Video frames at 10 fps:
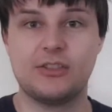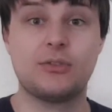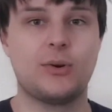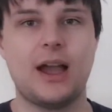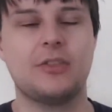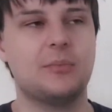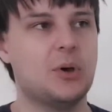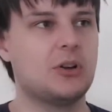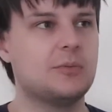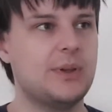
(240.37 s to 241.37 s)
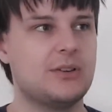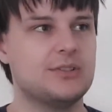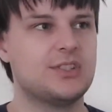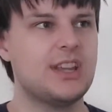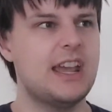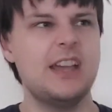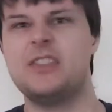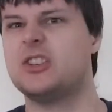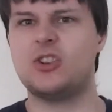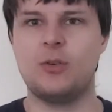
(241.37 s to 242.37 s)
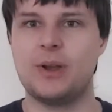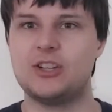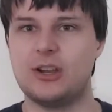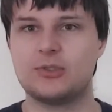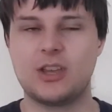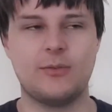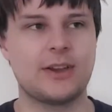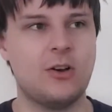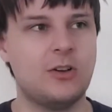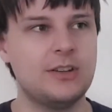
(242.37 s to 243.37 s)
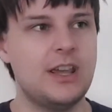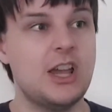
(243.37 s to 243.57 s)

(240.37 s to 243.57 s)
throughout the book because there's so much else going on,